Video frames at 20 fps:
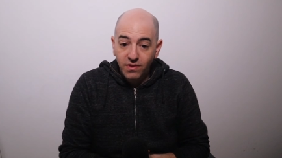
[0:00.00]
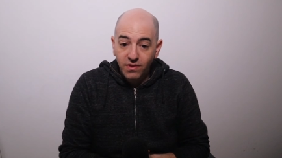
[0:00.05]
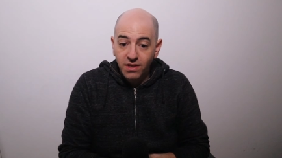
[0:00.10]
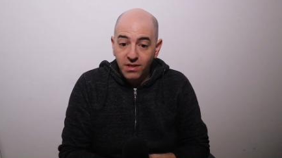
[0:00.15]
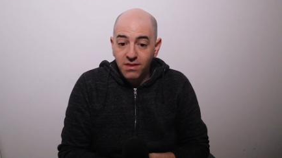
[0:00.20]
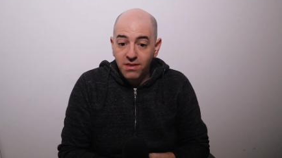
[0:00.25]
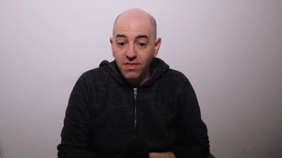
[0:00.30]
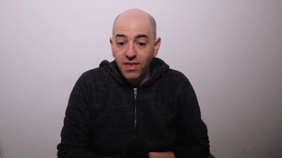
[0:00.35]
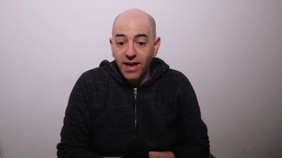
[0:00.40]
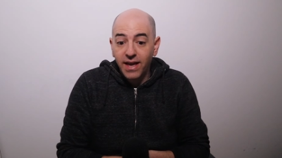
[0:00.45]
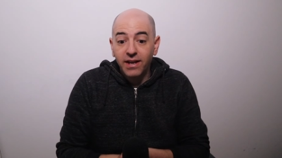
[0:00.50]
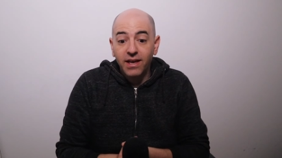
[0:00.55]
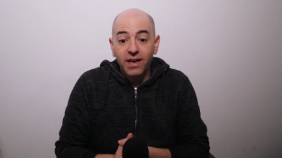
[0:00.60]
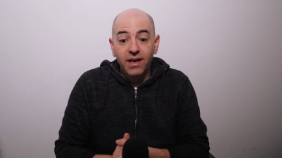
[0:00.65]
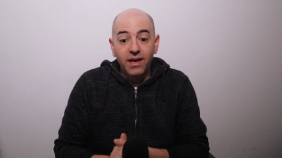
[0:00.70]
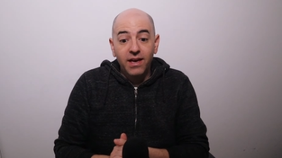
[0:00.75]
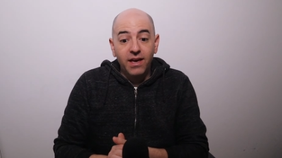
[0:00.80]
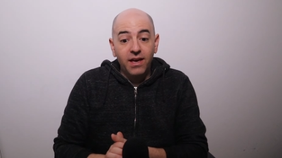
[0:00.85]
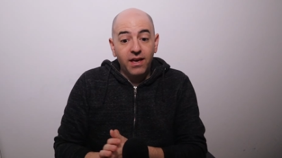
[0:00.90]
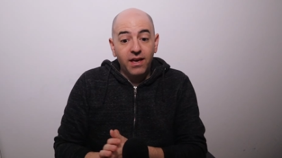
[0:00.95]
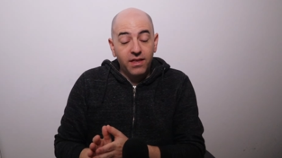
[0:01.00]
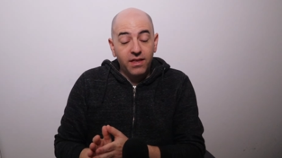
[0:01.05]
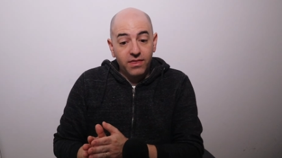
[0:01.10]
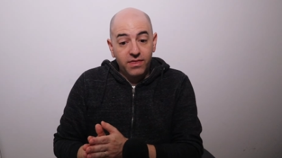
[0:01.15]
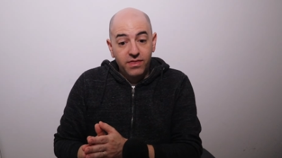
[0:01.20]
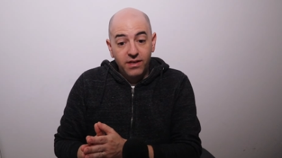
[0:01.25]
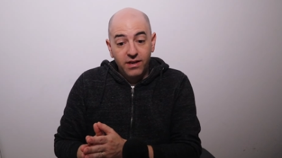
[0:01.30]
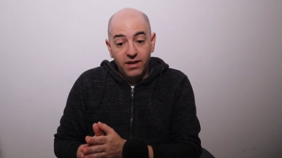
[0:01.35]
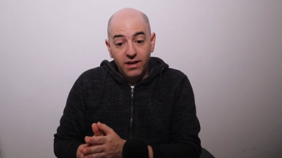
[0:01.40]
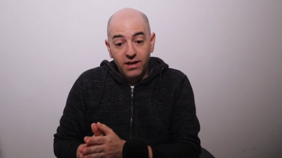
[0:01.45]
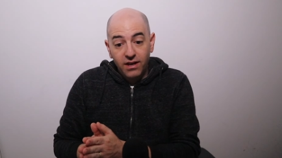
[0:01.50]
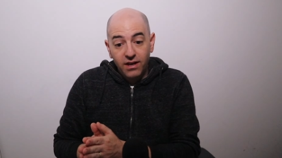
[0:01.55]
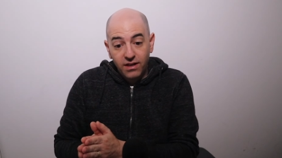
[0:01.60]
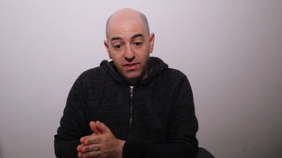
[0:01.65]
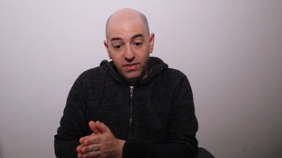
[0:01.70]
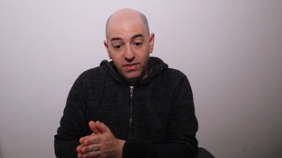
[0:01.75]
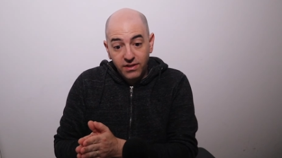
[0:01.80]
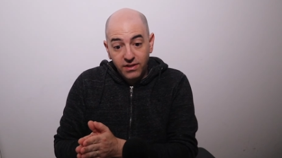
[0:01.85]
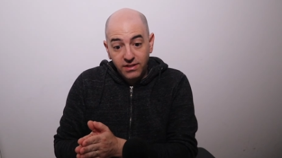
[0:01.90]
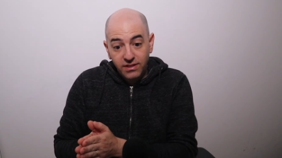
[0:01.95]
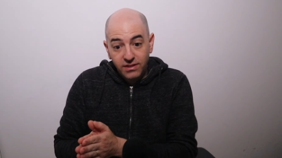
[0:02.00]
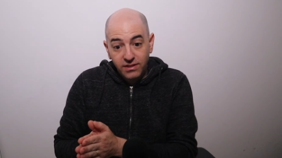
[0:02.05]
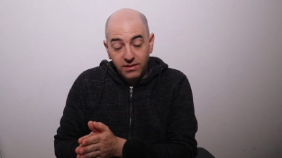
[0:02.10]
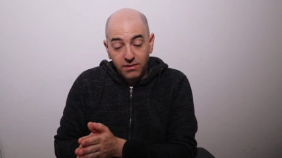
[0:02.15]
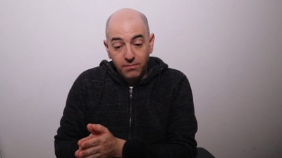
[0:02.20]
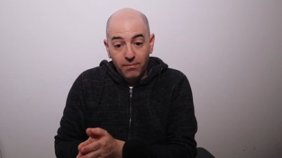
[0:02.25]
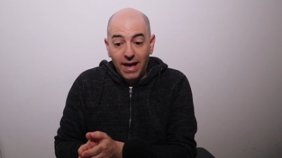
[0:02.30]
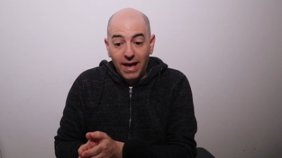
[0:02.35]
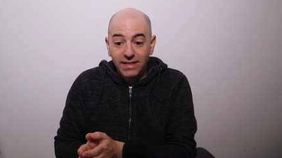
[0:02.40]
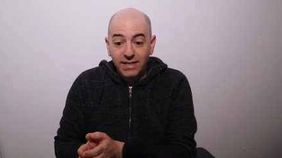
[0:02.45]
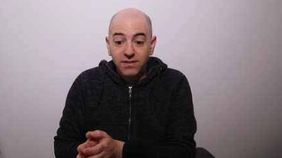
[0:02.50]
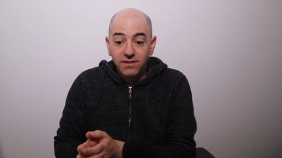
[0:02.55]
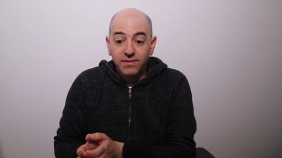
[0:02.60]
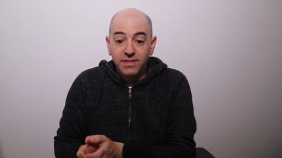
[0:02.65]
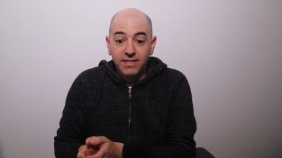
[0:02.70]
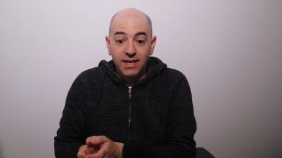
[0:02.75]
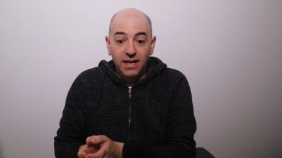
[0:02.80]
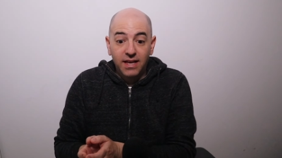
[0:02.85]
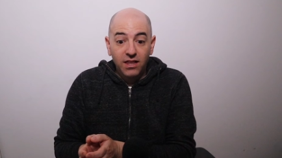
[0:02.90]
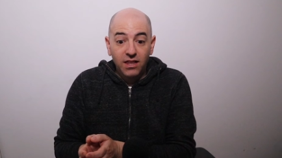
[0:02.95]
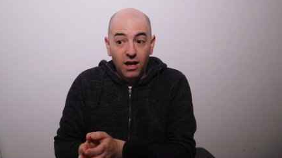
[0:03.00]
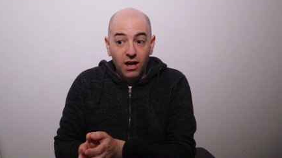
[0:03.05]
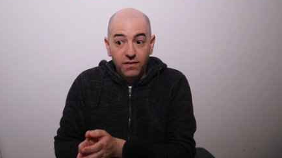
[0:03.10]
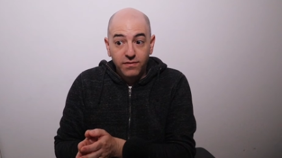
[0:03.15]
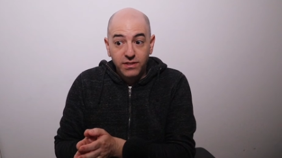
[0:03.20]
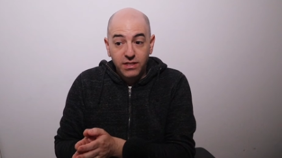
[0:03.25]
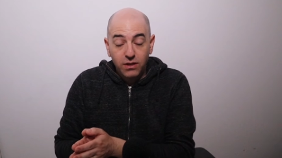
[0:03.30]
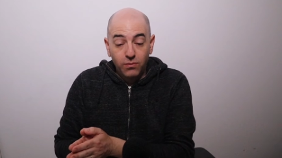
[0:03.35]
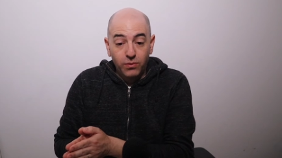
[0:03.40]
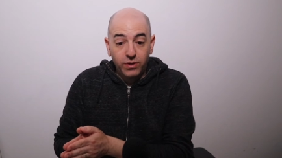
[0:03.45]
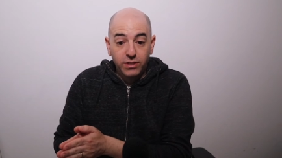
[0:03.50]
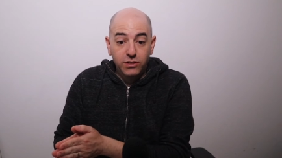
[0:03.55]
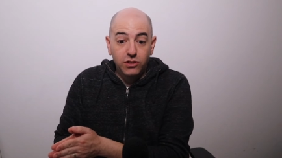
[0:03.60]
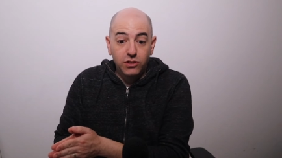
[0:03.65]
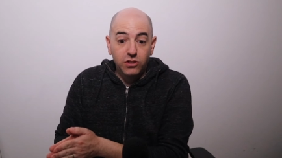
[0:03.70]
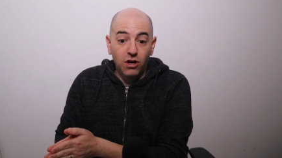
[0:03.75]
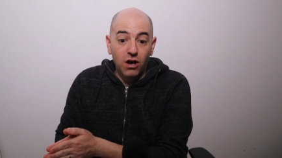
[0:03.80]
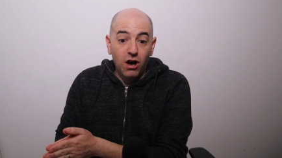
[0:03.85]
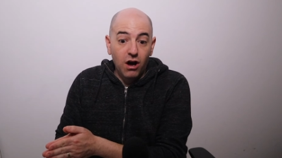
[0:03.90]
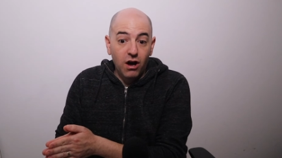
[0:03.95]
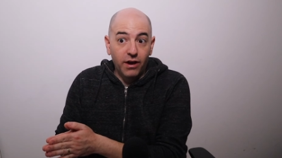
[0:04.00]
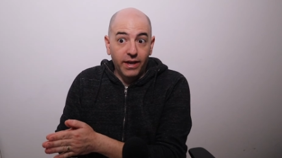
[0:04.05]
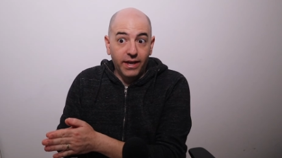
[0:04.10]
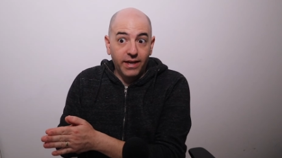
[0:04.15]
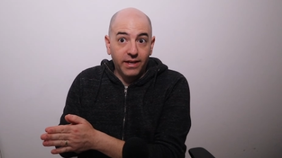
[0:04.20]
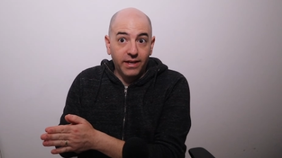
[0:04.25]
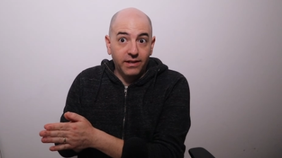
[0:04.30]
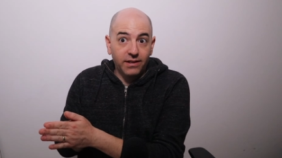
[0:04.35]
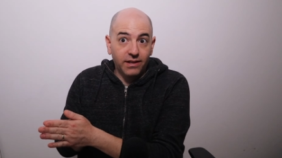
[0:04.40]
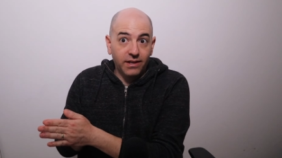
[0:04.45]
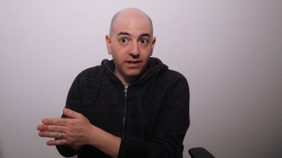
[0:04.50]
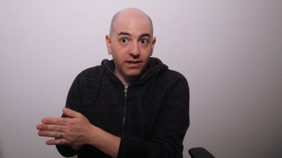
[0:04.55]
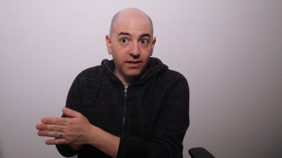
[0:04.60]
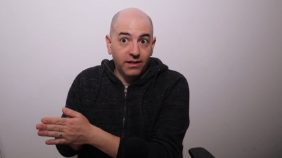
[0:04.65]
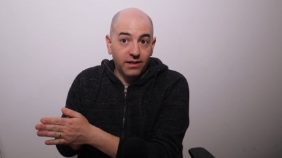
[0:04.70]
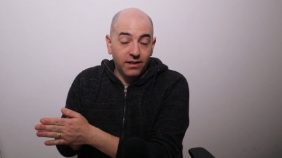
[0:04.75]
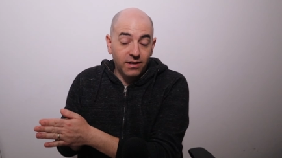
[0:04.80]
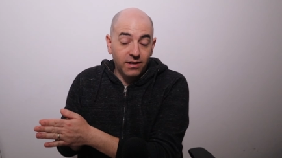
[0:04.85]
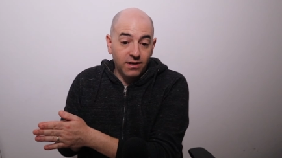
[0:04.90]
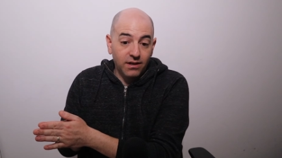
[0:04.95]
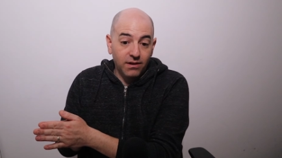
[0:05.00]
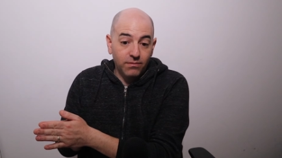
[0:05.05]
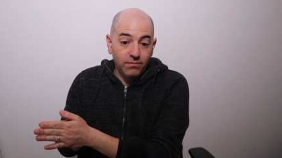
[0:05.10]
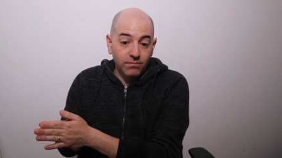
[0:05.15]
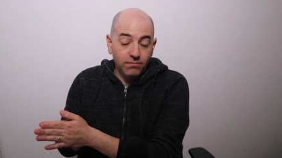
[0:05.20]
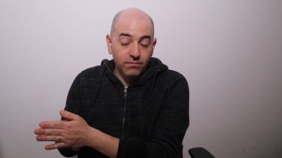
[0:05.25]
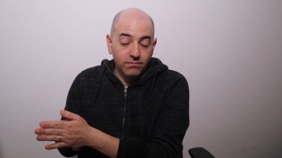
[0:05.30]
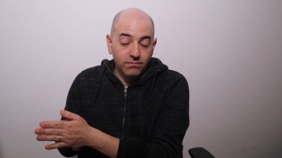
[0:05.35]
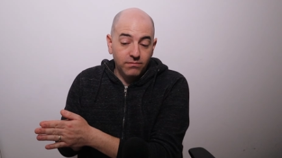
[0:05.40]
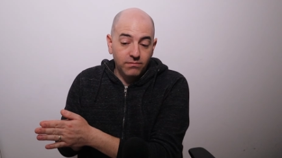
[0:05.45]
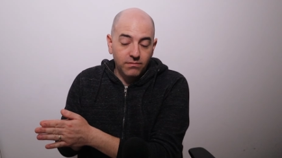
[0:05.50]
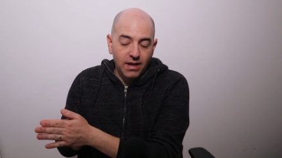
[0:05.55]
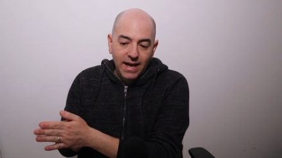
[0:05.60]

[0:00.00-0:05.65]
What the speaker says: That the massive sell-offs that we saw in